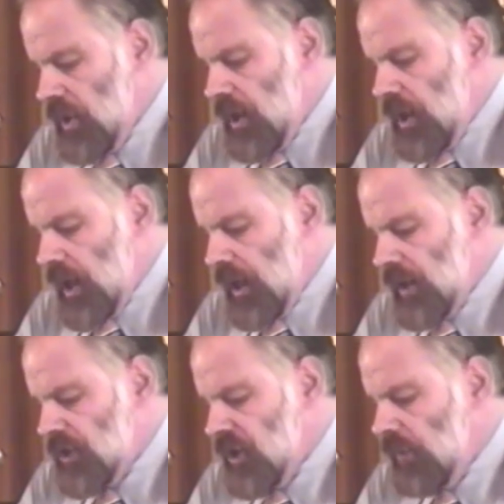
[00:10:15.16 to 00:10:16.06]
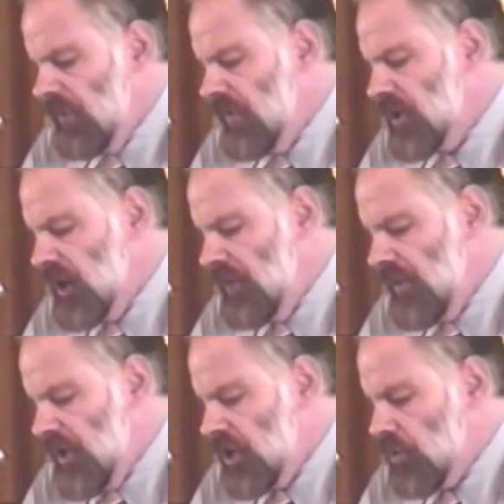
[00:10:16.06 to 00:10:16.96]
and that some of us live in
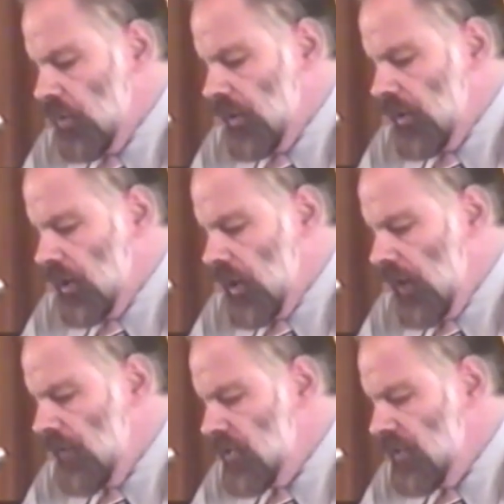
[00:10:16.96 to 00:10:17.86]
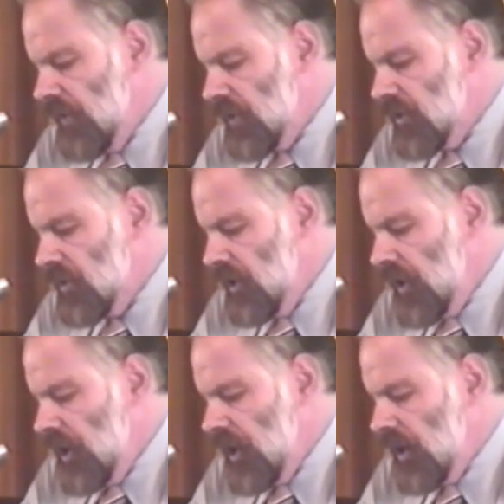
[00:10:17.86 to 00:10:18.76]
this one, others of us
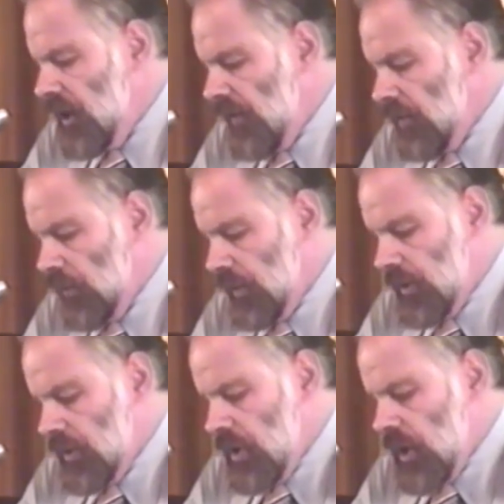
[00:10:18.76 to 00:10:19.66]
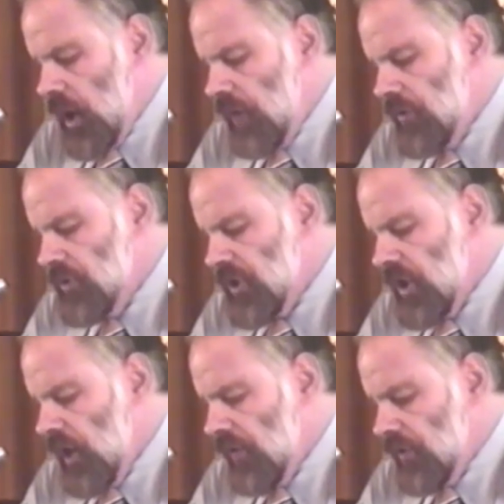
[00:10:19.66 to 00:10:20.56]
in another one, others in
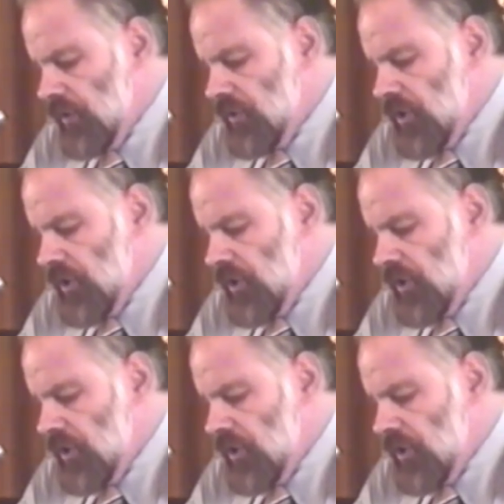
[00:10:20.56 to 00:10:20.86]
others,